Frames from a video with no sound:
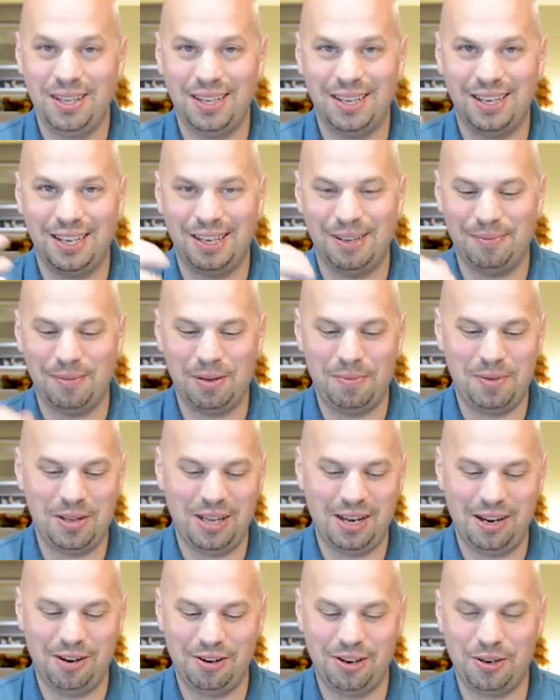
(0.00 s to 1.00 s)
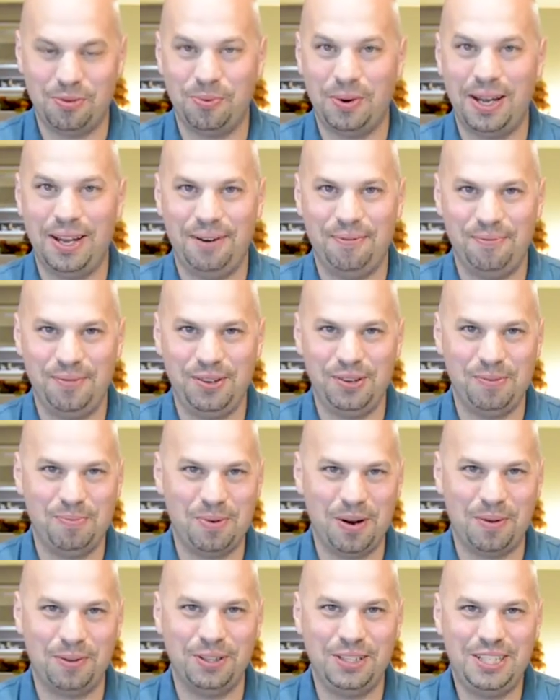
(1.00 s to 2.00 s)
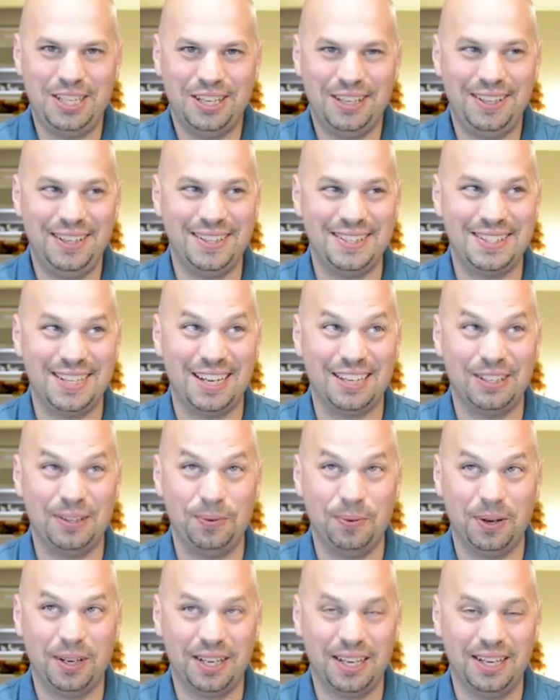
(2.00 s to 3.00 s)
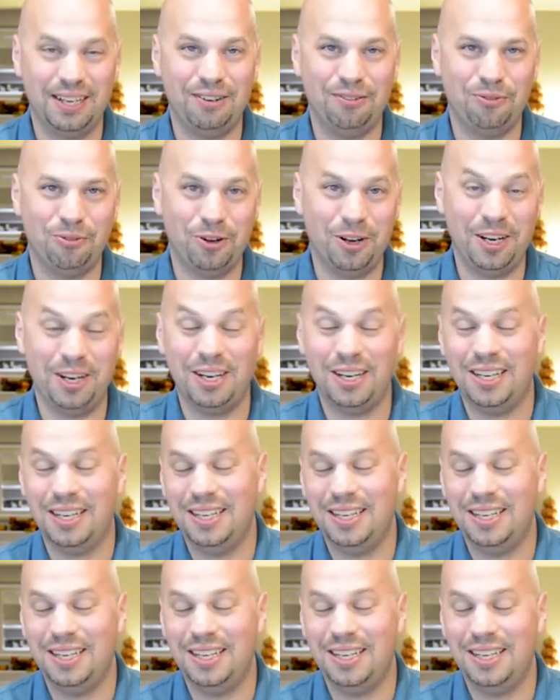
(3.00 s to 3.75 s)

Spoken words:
My man Eric Waite could probably tell you exactly what kind of wine,